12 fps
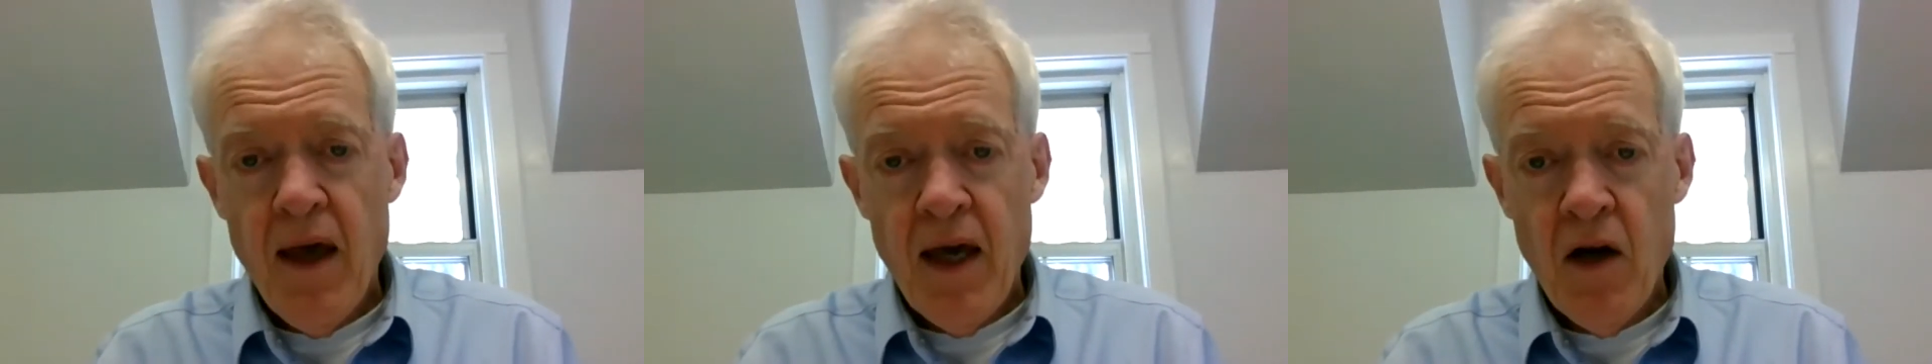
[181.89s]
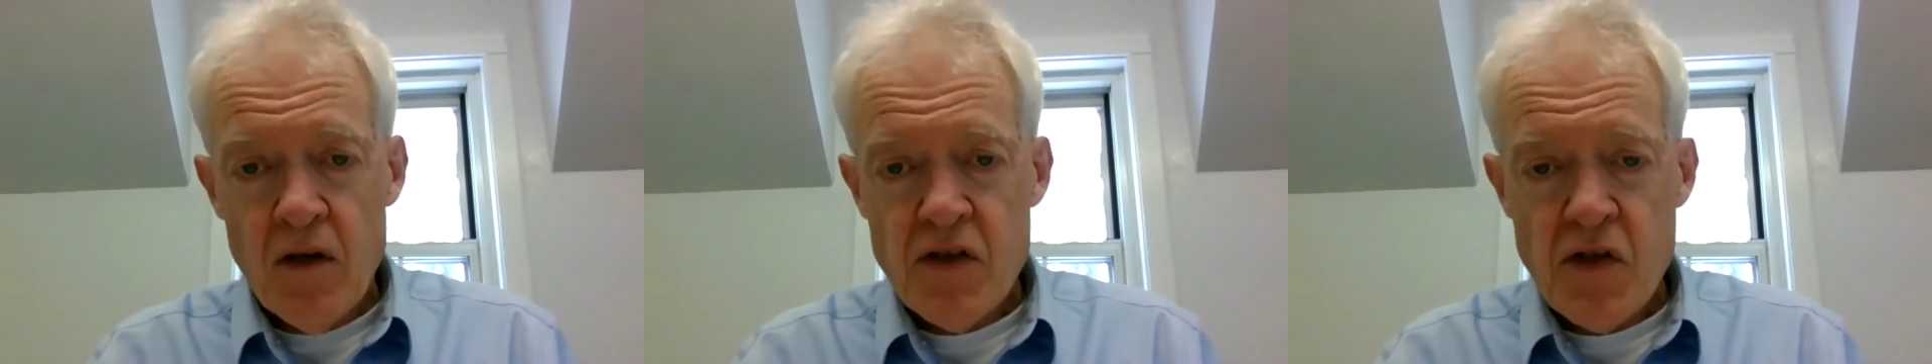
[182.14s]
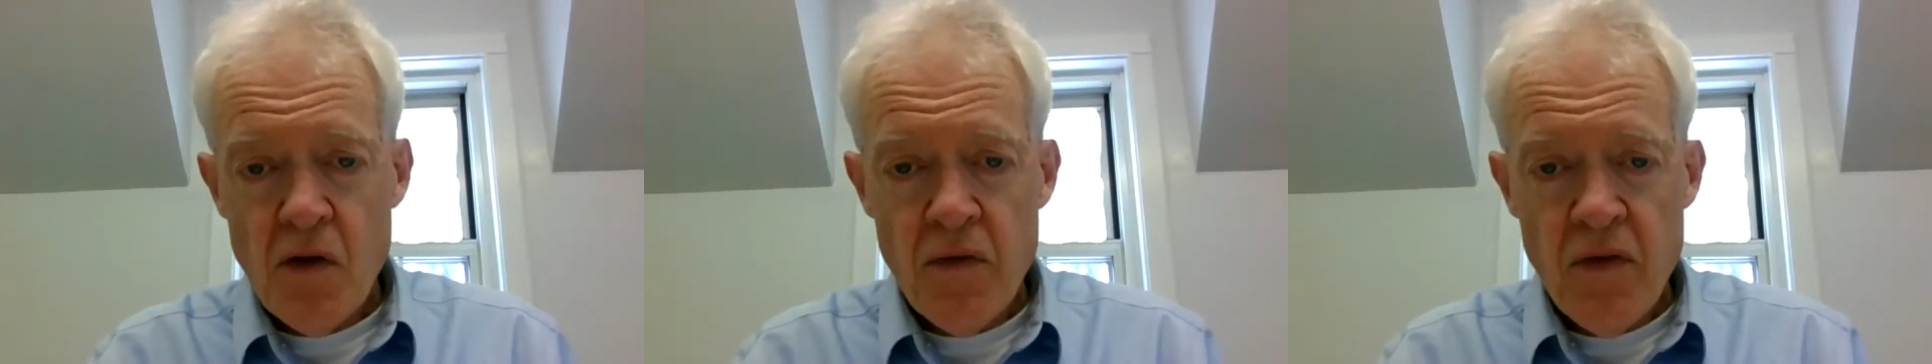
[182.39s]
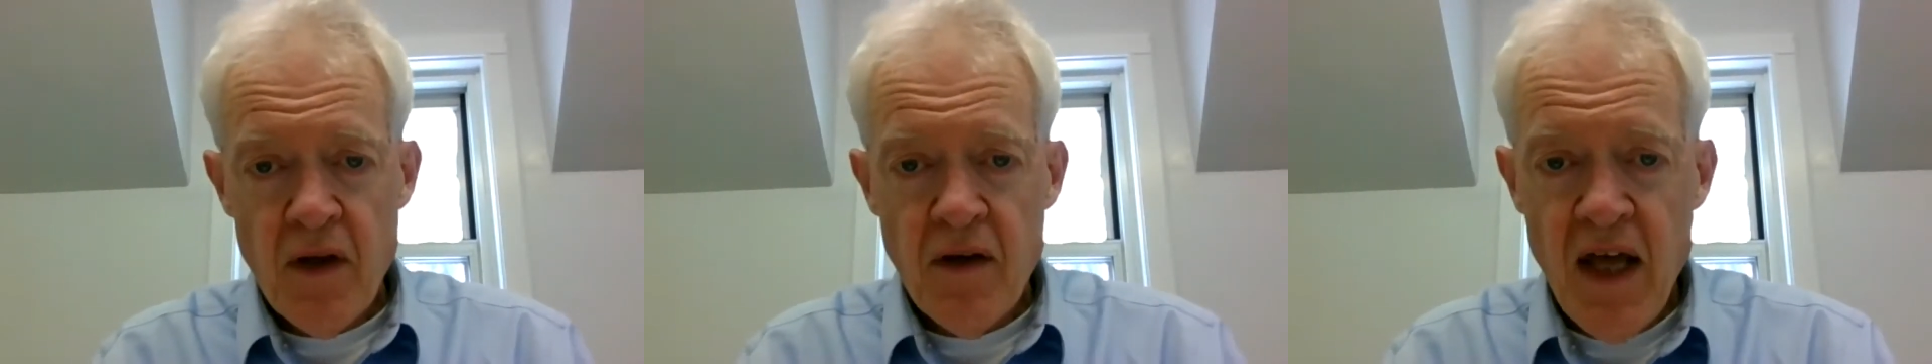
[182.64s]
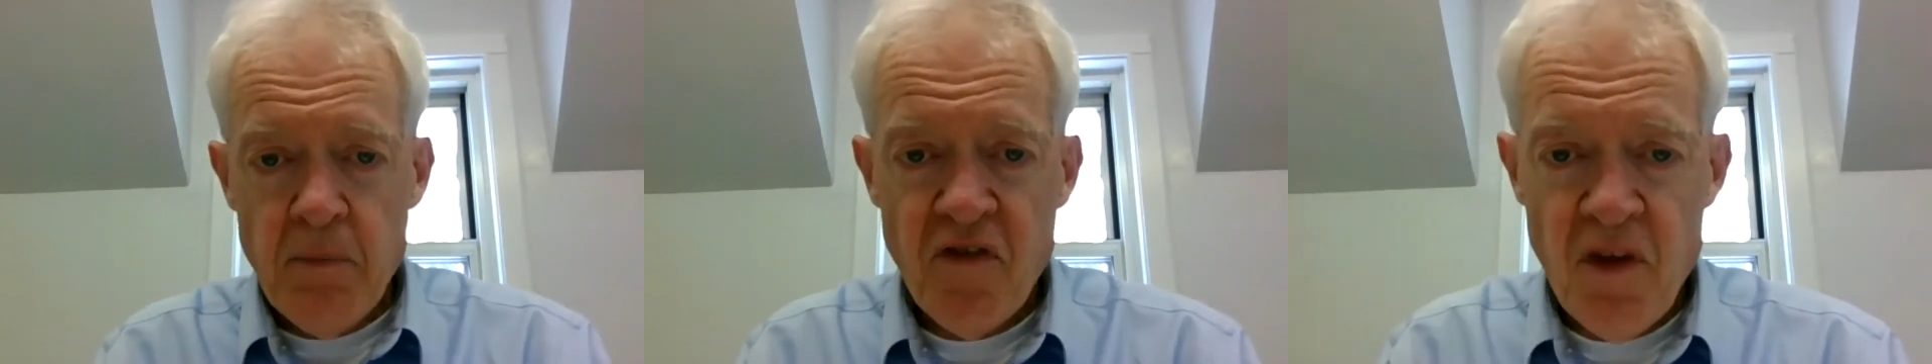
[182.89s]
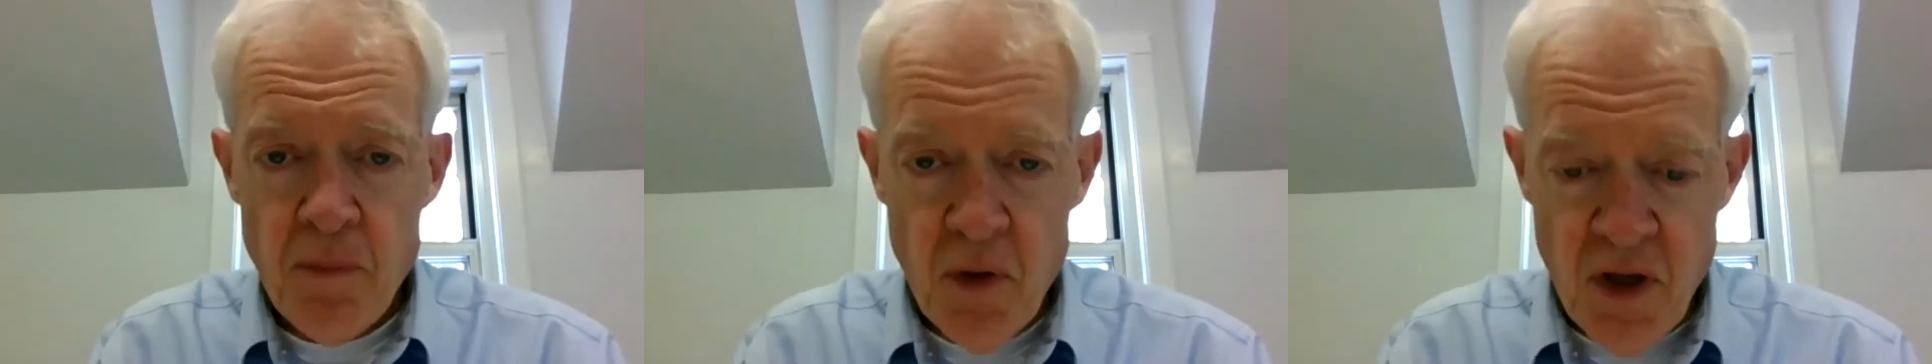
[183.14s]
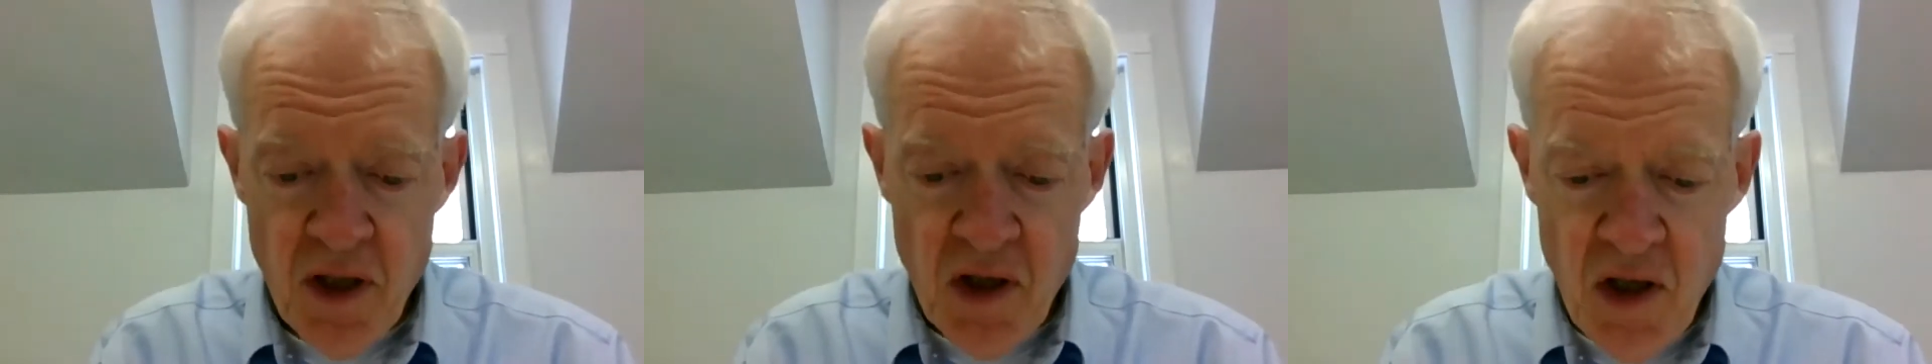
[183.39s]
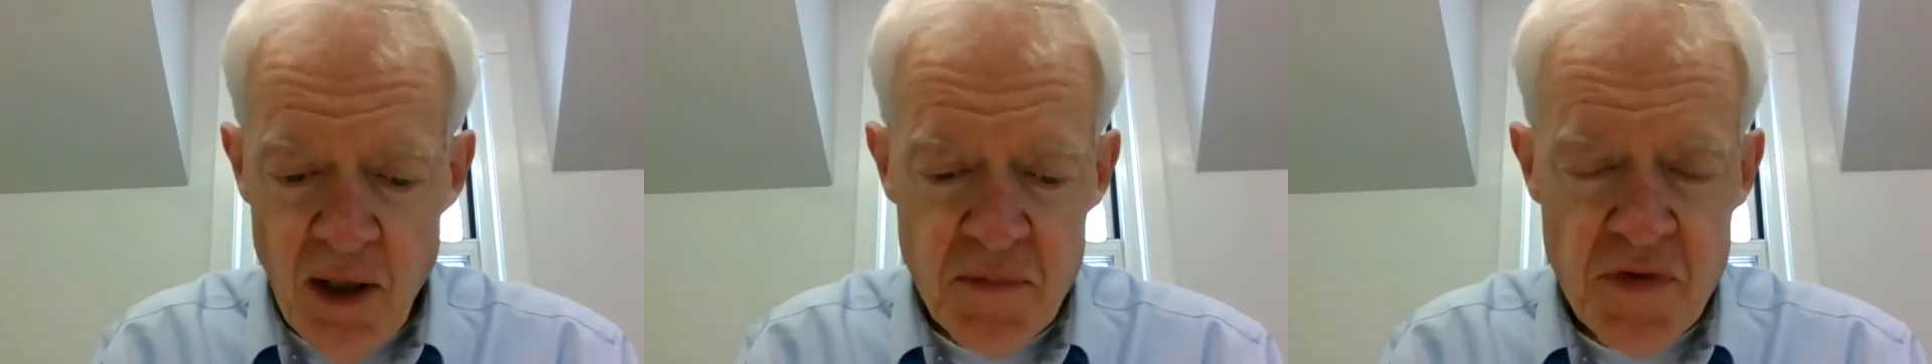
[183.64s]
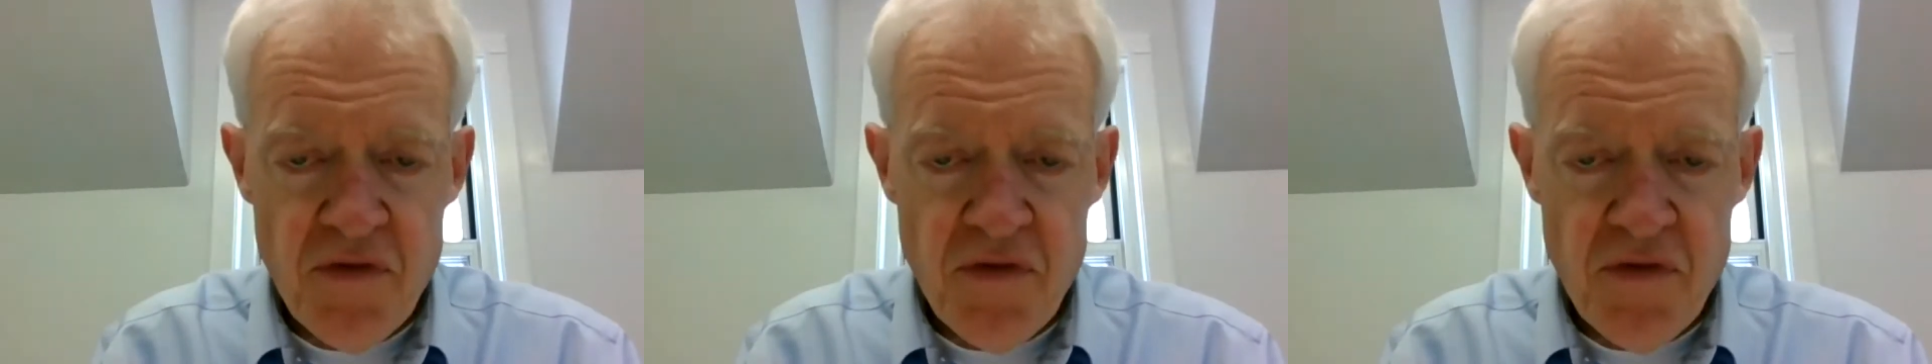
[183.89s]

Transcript: And also, the name of the book comes